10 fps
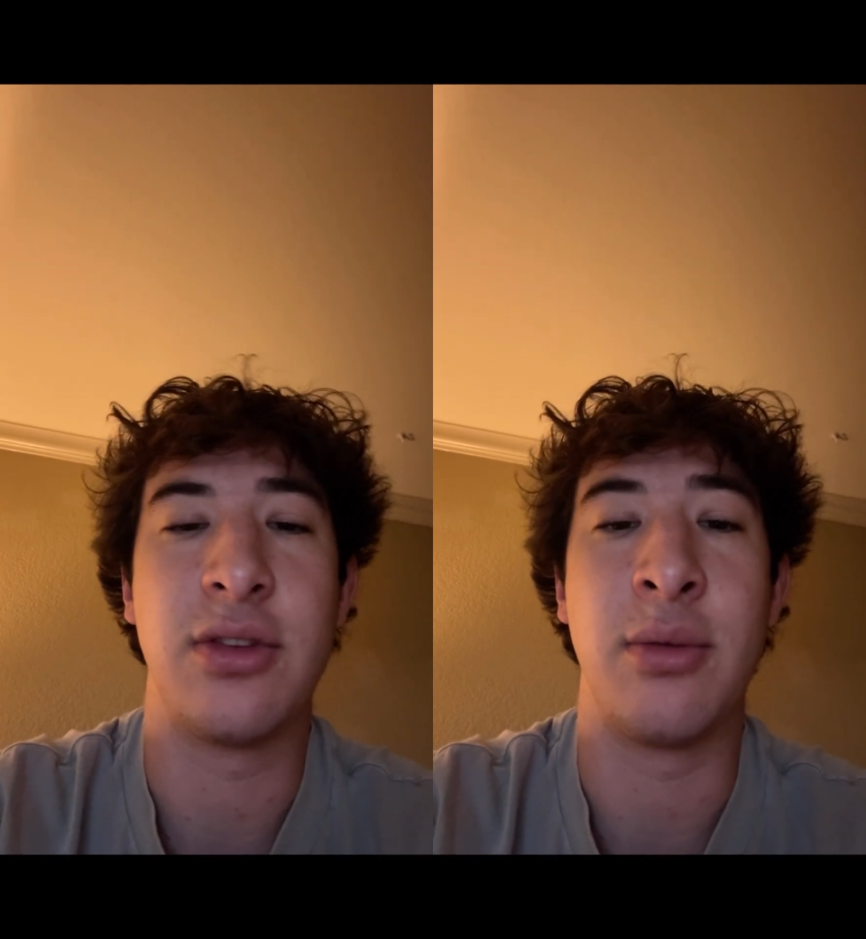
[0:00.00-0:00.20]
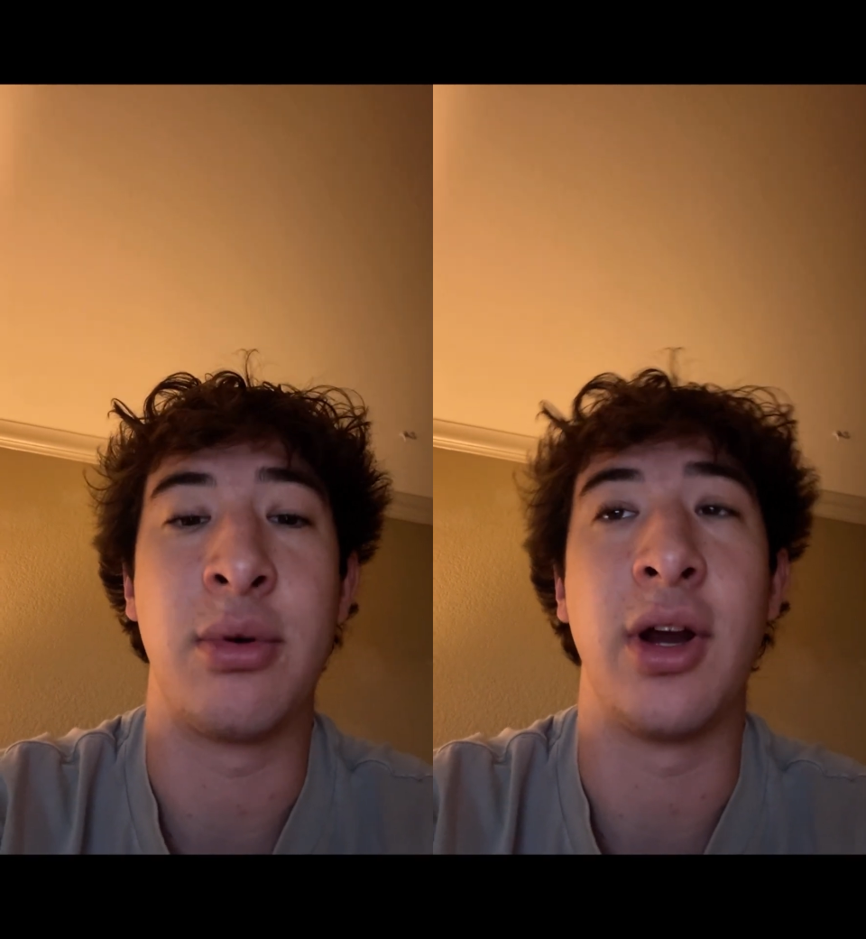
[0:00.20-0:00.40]

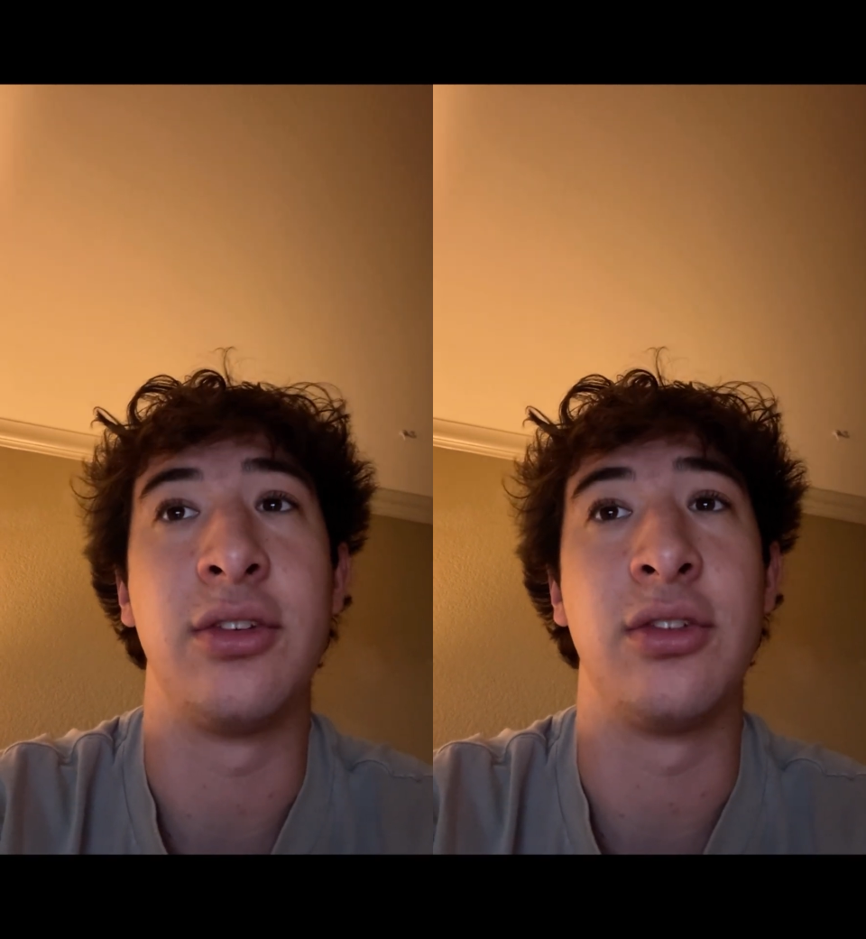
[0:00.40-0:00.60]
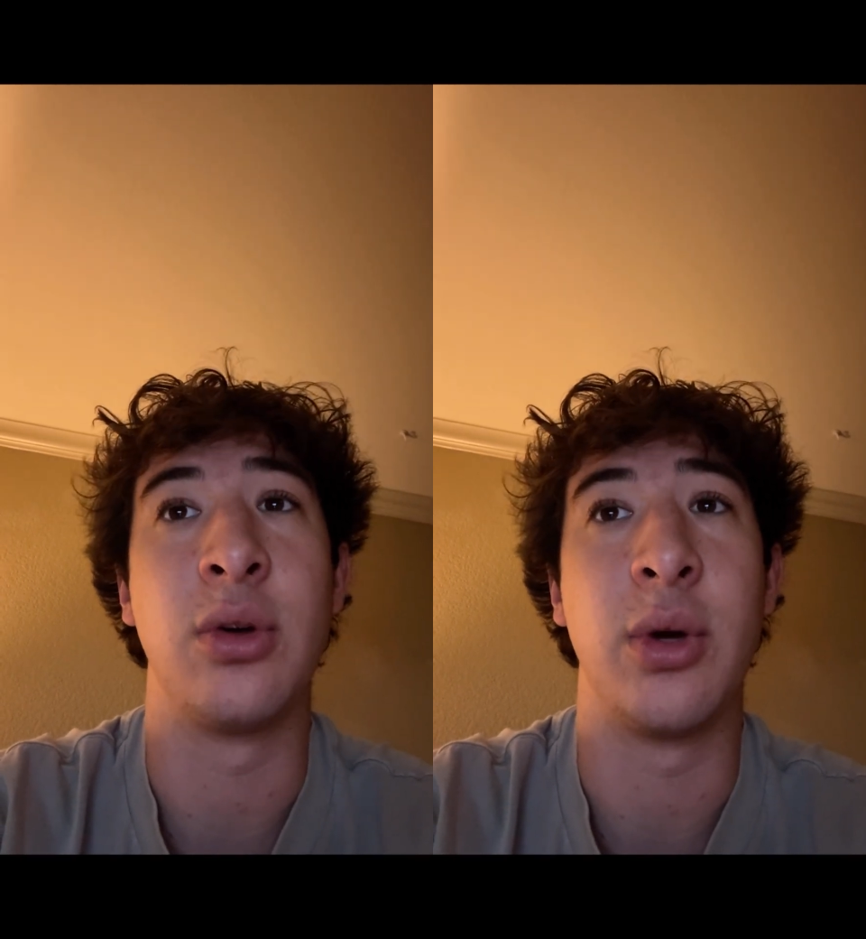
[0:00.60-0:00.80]
the price
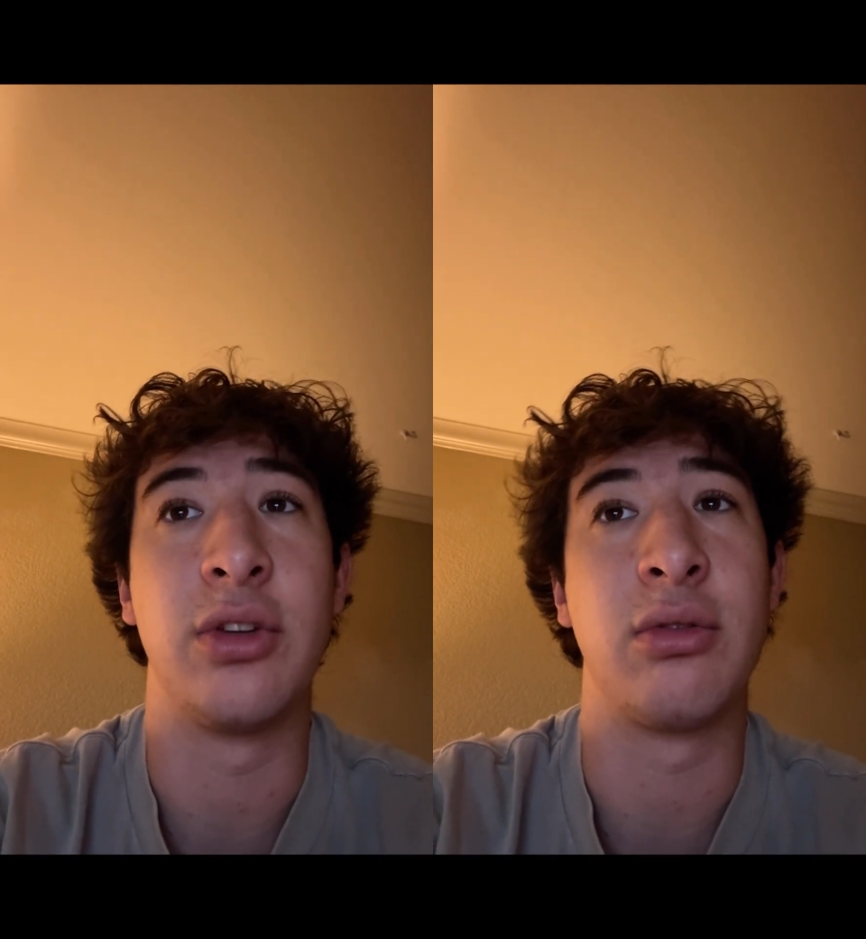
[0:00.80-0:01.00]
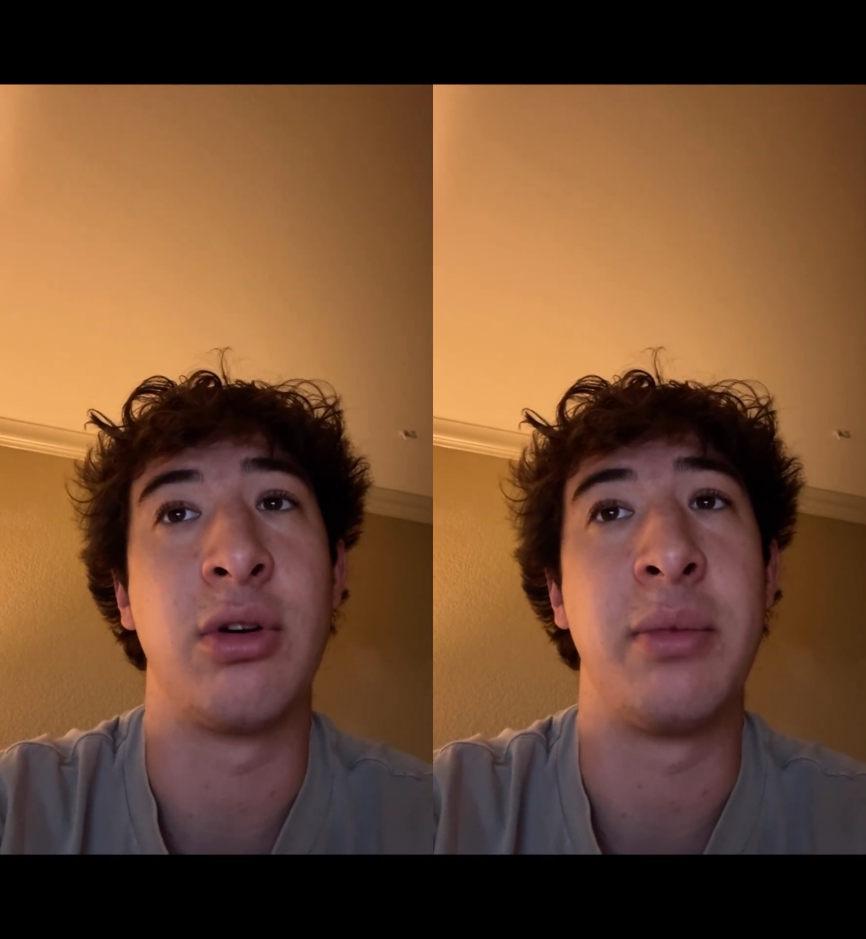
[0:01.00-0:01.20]
is going
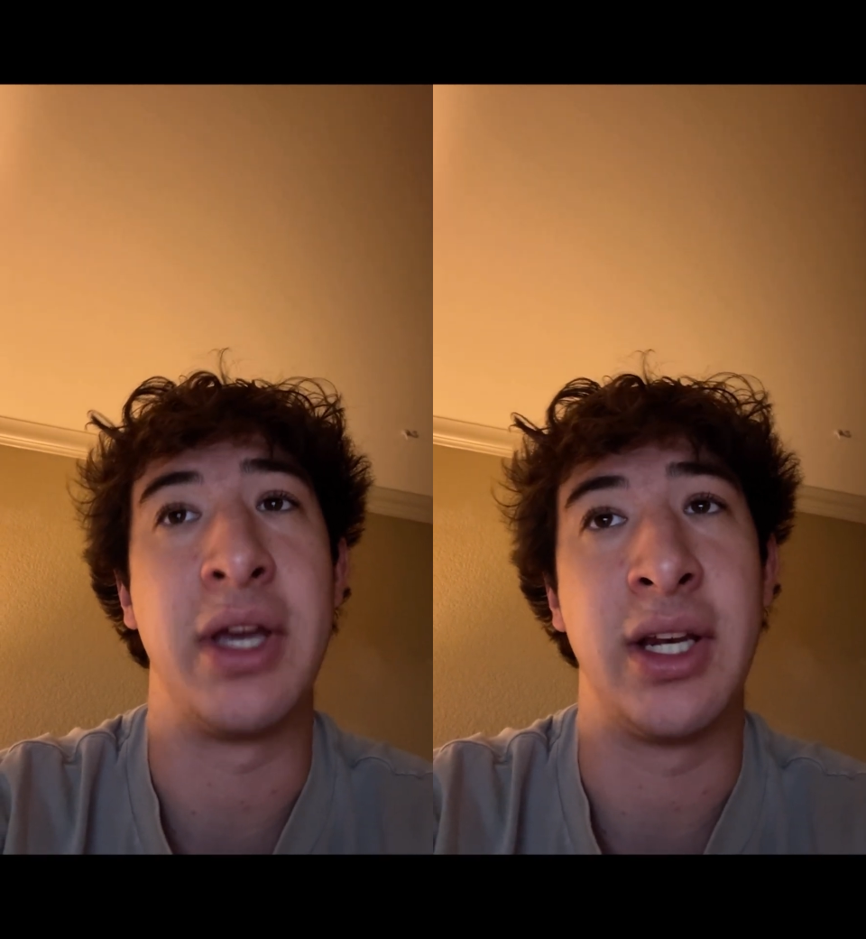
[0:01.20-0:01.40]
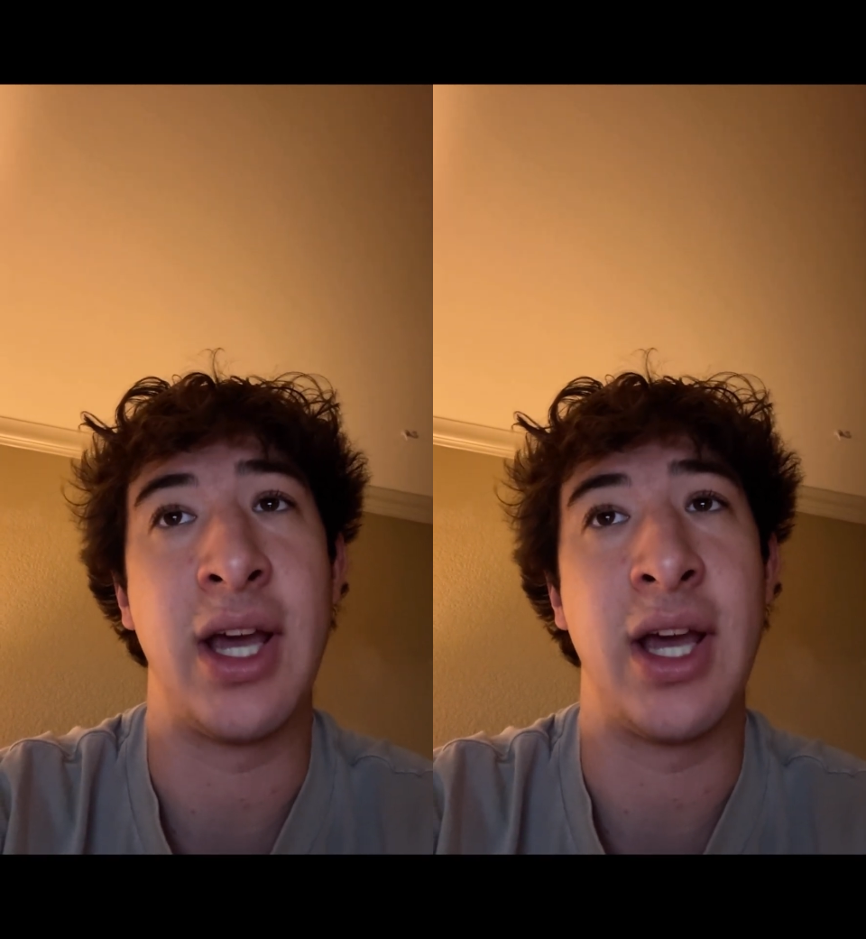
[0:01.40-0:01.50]
to remain